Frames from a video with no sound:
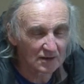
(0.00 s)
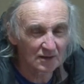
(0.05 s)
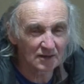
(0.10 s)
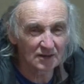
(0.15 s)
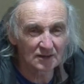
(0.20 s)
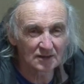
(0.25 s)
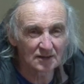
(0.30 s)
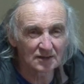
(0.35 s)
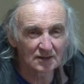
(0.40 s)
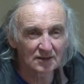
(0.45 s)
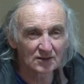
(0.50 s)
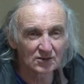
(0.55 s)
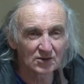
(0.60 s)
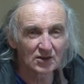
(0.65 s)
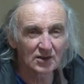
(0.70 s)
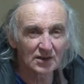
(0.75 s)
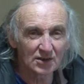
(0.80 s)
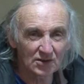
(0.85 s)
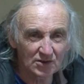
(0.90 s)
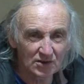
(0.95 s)
Ah, oh,
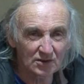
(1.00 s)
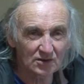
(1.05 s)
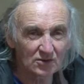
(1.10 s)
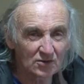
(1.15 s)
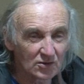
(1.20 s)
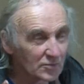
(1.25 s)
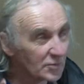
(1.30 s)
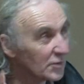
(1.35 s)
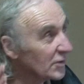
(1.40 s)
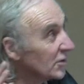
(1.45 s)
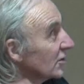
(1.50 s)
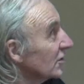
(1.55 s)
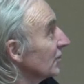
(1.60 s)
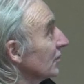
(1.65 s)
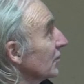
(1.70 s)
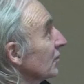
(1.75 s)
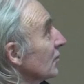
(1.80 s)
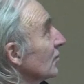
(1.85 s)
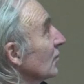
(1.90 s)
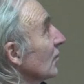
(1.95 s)
chilly, chill. Good word.
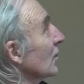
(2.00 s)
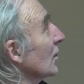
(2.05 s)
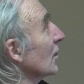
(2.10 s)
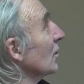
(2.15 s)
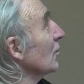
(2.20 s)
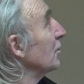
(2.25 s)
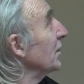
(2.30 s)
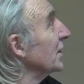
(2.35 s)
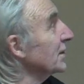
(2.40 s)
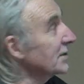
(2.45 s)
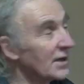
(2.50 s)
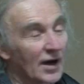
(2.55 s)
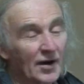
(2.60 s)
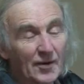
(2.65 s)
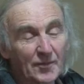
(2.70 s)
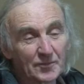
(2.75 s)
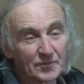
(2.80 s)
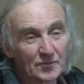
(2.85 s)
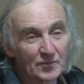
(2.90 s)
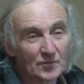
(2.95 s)
Bitter.
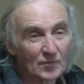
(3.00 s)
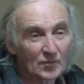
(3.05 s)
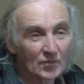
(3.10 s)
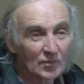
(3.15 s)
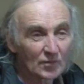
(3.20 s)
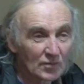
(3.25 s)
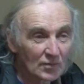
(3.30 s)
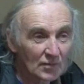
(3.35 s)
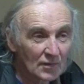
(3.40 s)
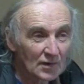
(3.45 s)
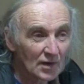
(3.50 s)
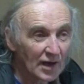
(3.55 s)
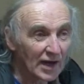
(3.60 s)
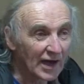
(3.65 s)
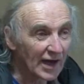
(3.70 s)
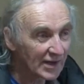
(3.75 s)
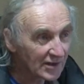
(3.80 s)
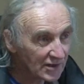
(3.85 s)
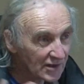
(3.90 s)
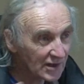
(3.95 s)

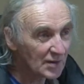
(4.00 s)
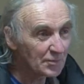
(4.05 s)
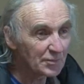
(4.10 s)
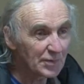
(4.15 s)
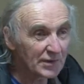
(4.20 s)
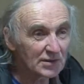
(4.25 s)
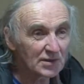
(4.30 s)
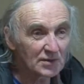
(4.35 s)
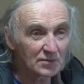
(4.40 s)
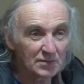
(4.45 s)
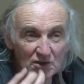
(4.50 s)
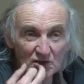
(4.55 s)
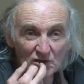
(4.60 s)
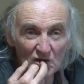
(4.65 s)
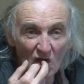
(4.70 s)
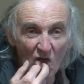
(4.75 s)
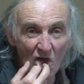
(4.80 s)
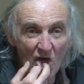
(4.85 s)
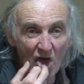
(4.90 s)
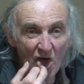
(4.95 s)
Actually, bitter means
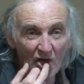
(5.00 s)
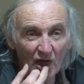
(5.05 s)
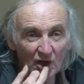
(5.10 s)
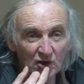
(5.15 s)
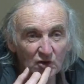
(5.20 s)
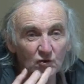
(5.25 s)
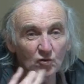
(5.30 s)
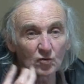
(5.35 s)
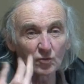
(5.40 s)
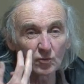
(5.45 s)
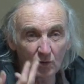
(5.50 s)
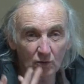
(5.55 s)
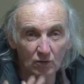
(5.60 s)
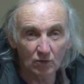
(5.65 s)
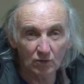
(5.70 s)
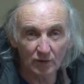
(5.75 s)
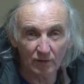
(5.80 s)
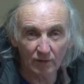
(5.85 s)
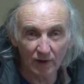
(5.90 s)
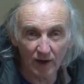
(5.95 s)
kyumo,
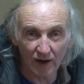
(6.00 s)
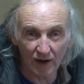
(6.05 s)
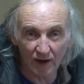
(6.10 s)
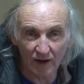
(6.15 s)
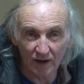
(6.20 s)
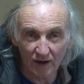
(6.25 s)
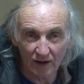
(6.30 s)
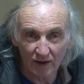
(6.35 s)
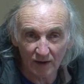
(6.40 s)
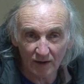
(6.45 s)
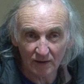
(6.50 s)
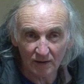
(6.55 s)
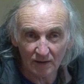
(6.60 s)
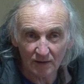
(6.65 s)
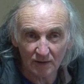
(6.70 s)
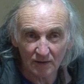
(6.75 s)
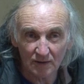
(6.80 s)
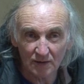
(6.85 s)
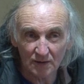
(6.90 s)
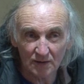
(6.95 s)
uh,
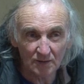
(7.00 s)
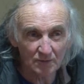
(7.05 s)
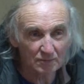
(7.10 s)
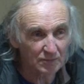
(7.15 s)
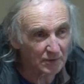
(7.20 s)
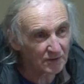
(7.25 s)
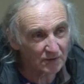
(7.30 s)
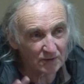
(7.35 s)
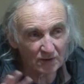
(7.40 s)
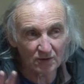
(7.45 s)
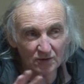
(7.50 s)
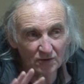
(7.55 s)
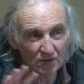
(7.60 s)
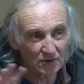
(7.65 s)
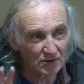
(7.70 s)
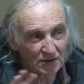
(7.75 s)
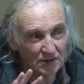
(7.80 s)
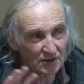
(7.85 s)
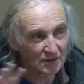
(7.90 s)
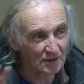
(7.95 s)
But no,
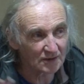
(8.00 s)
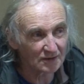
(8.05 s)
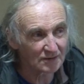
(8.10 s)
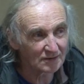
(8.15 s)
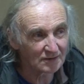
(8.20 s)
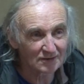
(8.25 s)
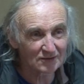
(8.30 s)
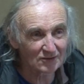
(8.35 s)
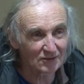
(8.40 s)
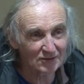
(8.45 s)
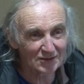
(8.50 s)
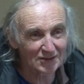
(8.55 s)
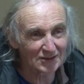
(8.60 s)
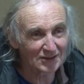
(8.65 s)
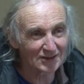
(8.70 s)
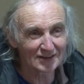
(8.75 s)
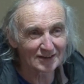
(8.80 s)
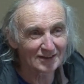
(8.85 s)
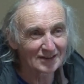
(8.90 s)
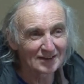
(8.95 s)
not here. Not
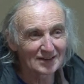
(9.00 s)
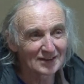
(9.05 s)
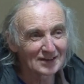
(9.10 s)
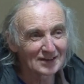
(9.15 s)
here.